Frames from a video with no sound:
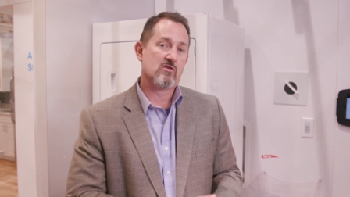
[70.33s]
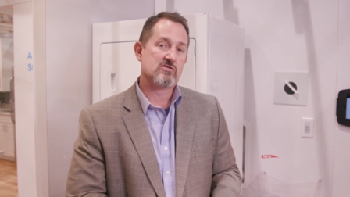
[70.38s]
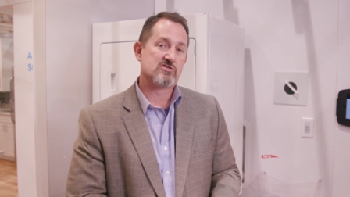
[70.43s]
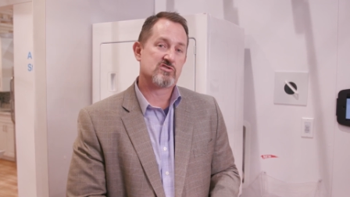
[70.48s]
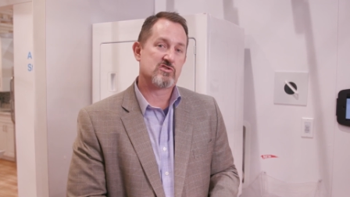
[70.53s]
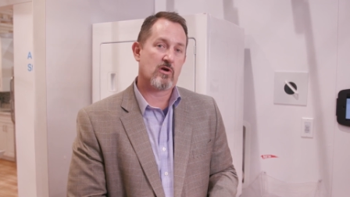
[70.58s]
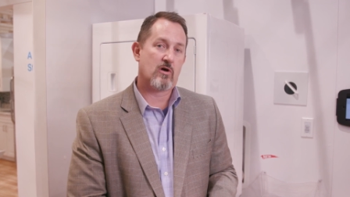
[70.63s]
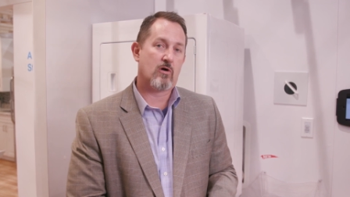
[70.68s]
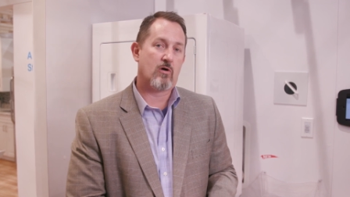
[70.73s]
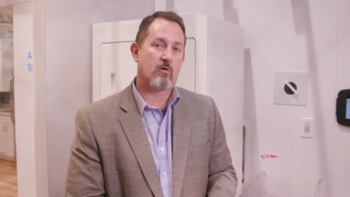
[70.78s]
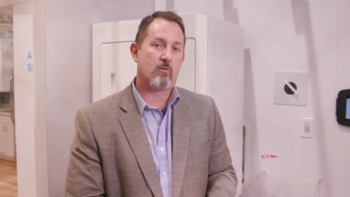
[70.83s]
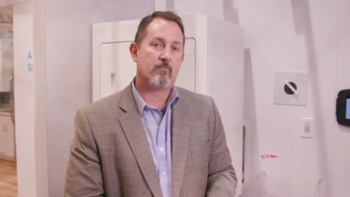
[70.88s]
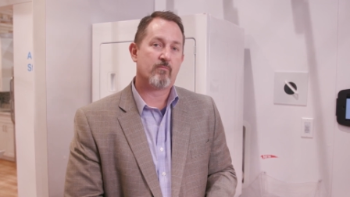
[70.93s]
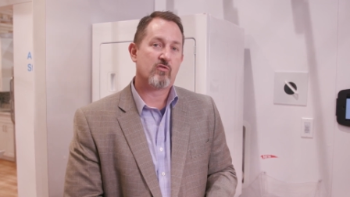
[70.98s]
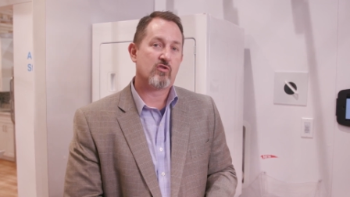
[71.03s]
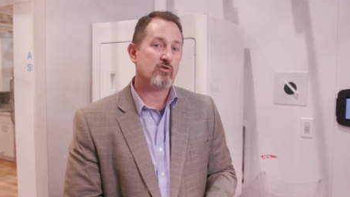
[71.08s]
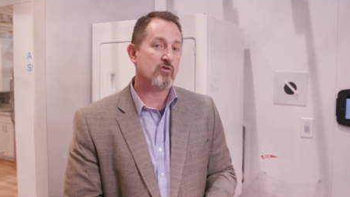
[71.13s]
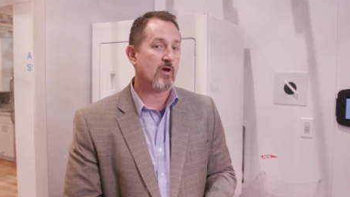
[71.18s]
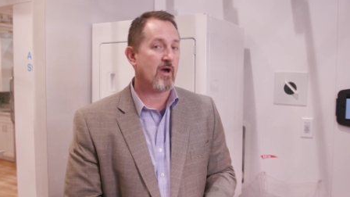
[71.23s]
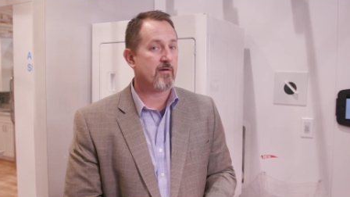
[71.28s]
So
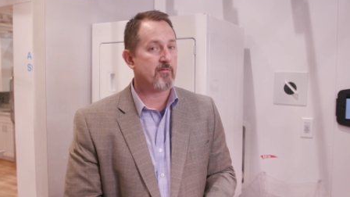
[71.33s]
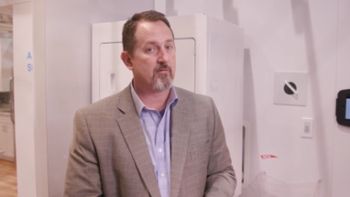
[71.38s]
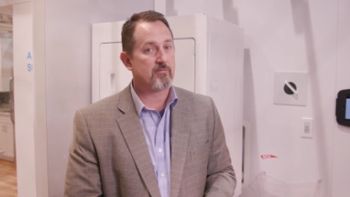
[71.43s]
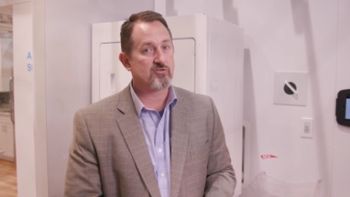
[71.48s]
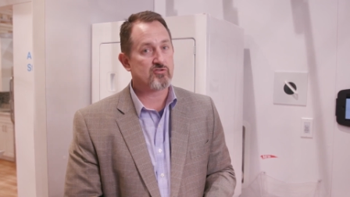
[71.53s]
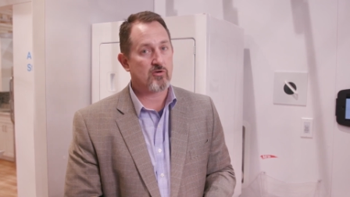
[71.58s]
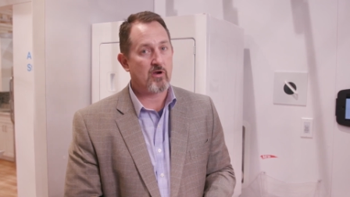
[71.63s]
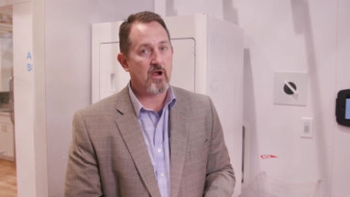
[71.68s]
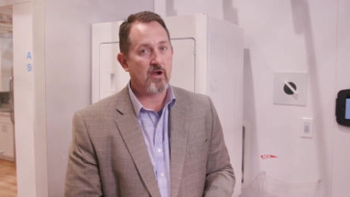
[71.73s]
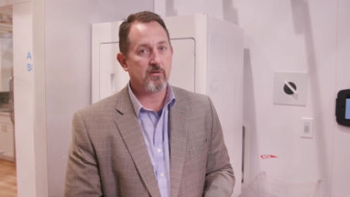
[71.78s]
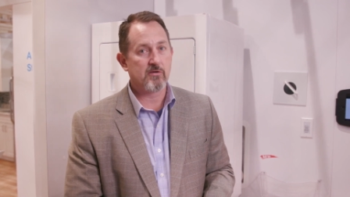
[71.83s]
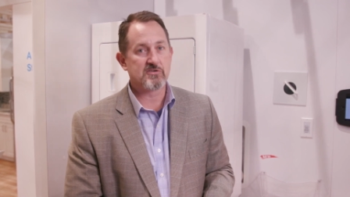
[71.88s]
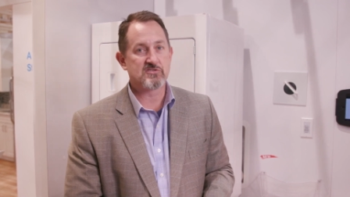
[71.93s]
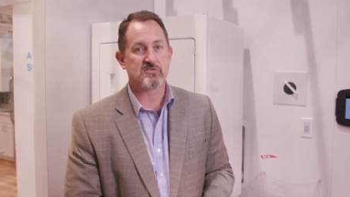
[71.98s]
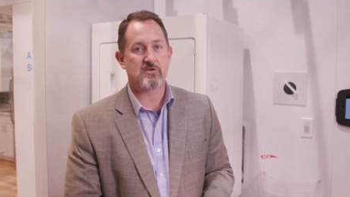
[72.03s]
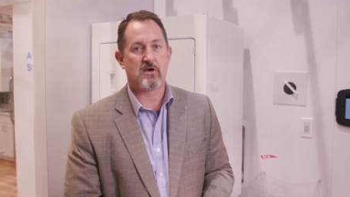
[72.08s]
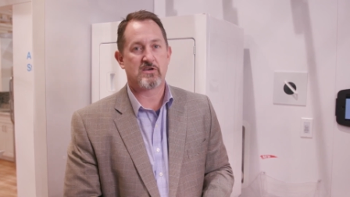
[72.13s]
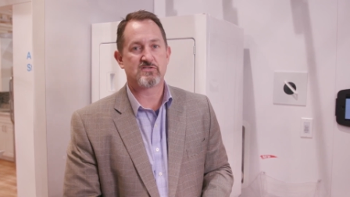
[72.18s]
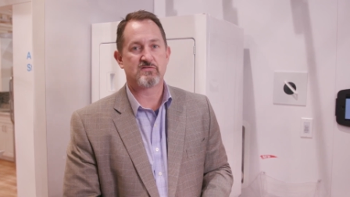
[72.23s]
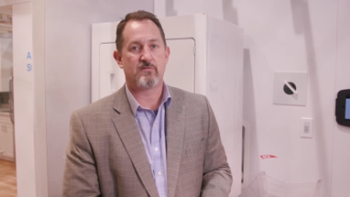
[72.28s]
you have a dryer
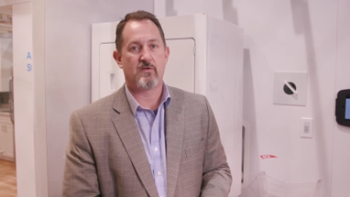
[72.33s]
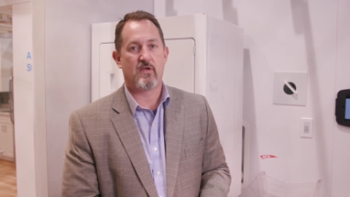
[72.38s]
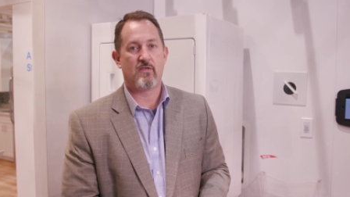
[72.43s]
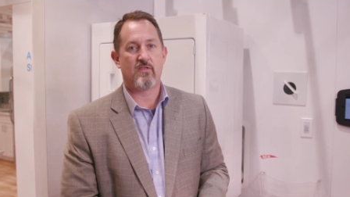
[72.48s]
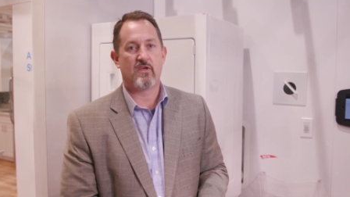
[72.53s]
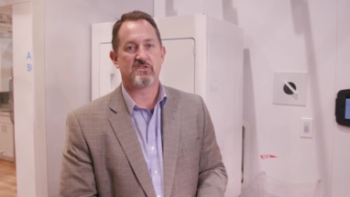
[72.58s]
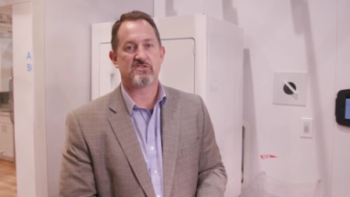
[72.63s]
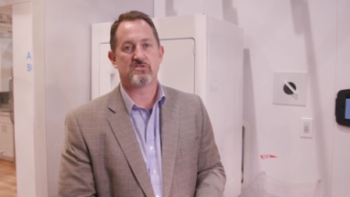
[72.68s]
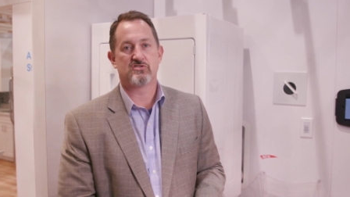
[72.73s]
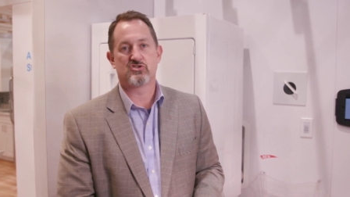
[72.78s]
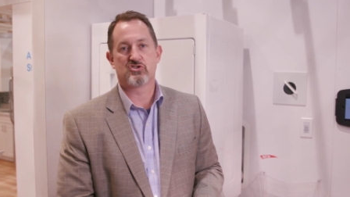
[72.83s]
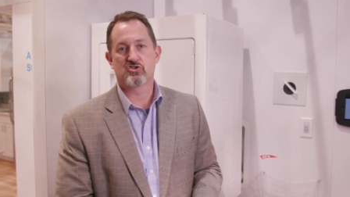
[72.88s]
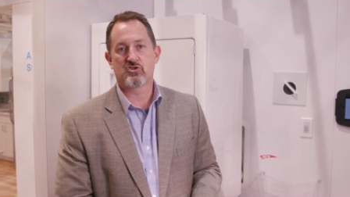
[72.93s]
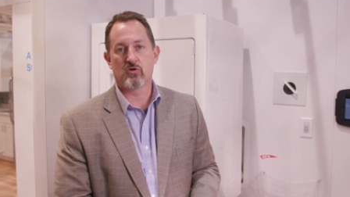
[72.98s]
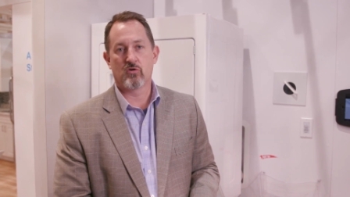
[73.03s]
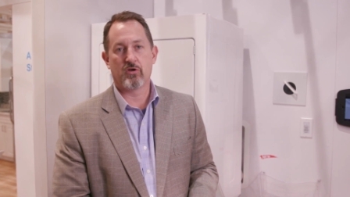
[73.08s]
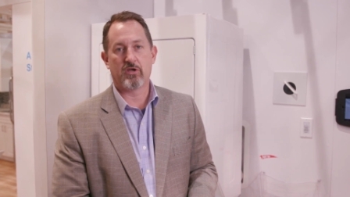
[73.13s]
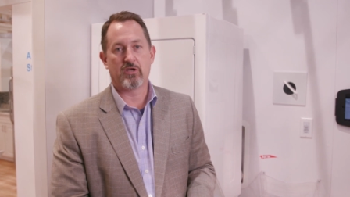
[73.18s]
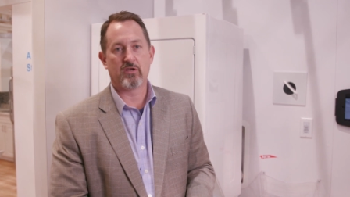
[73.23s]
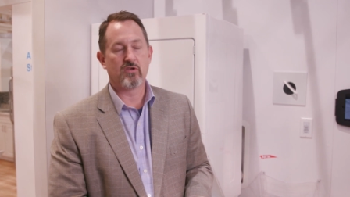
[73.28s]
exhaust fan that's
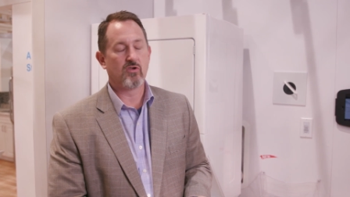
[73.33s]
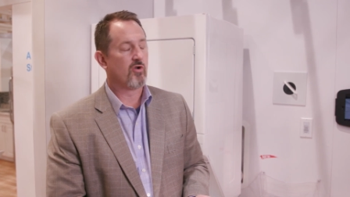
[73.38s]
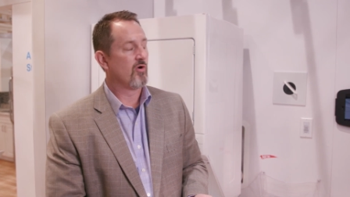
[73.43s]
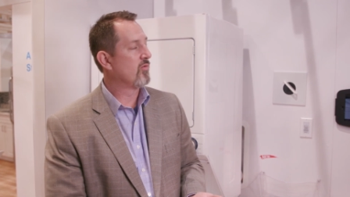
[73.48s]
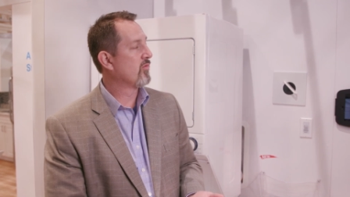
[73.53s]
ensuring